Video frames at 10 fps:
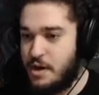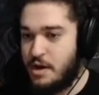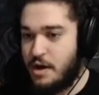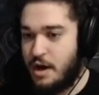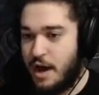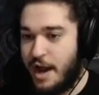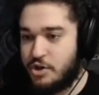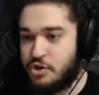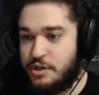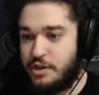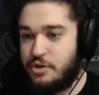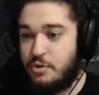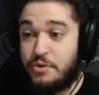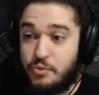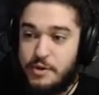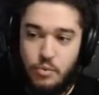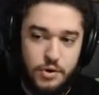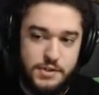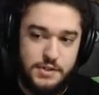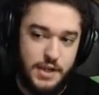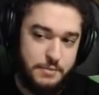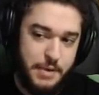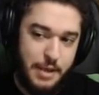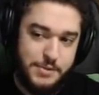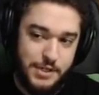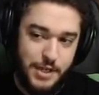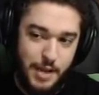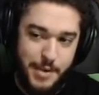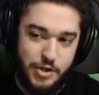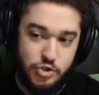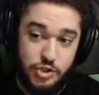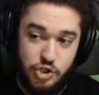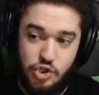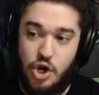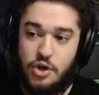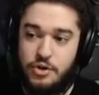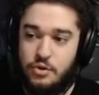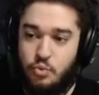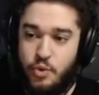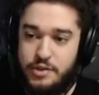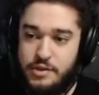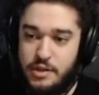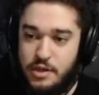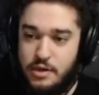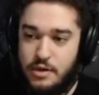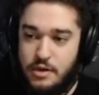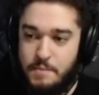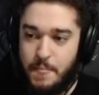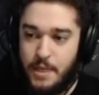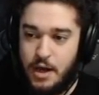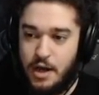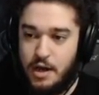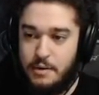Uh, I actually need to do three more T ten maps, and then I'm actually done with the uh,